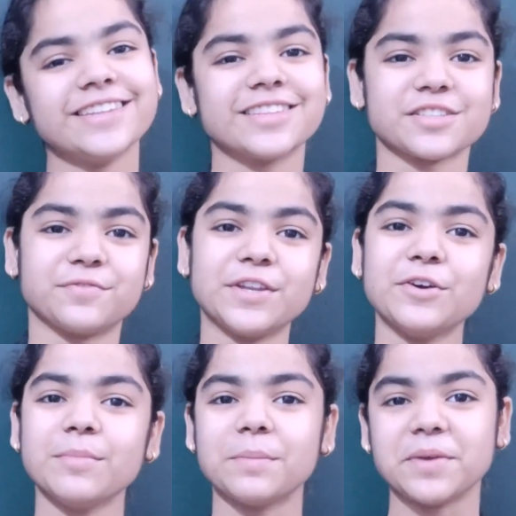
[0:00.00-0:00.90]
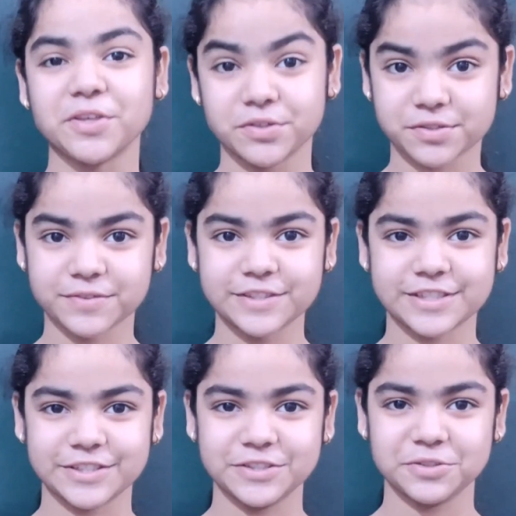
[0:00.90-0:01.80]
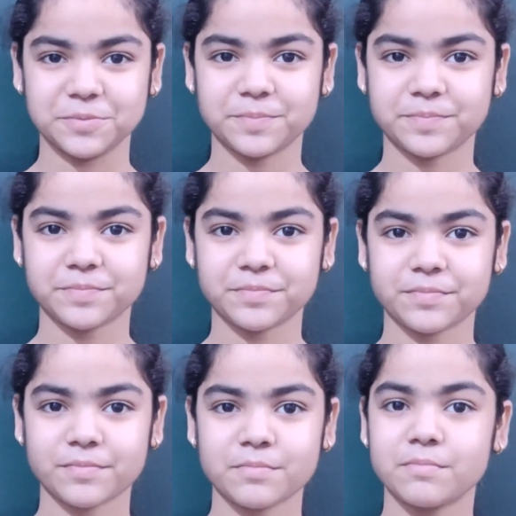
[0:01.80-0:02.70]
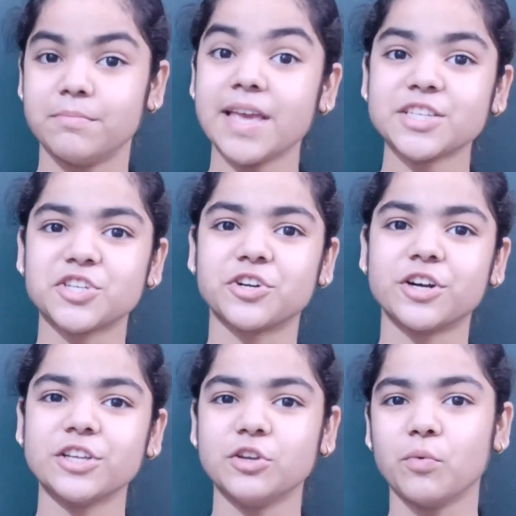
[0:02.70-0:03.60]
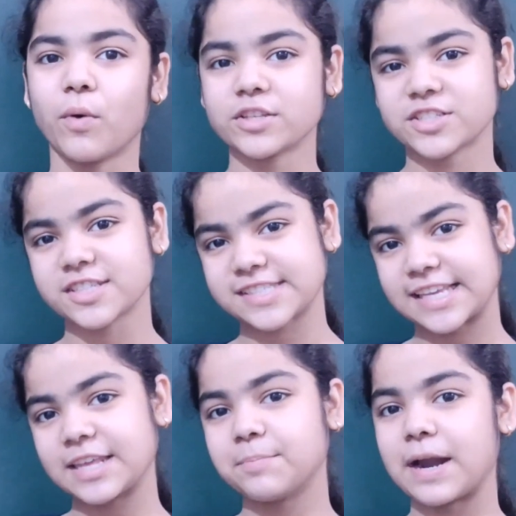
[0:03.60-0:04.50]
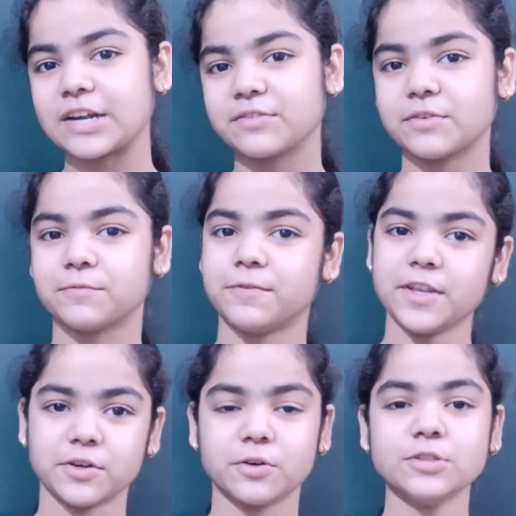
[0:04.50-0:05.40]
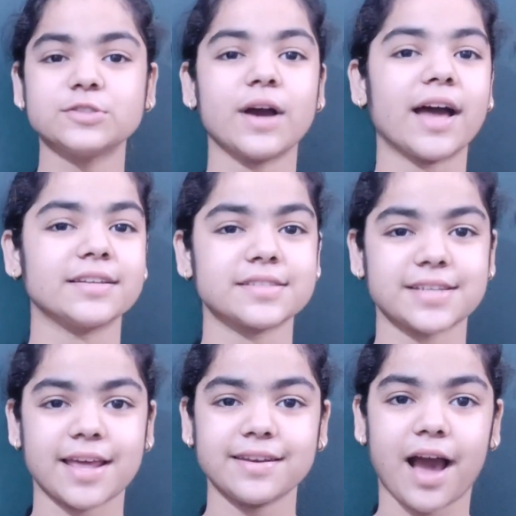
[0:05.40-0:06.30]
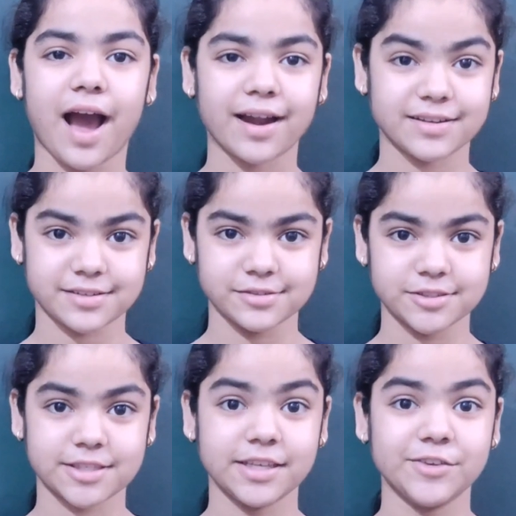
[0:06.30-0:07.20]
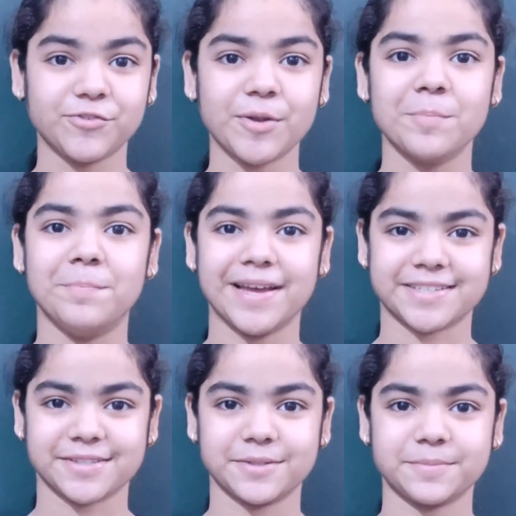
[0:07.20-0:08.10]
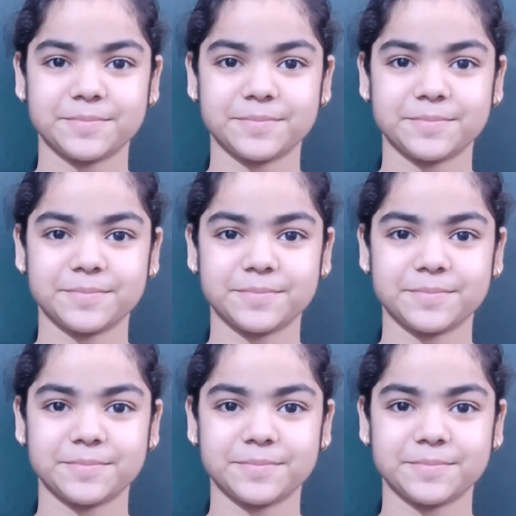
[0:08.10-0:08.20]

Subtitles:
this video may be useful to you. Make sure you watch the second part of the video to understand articles even better.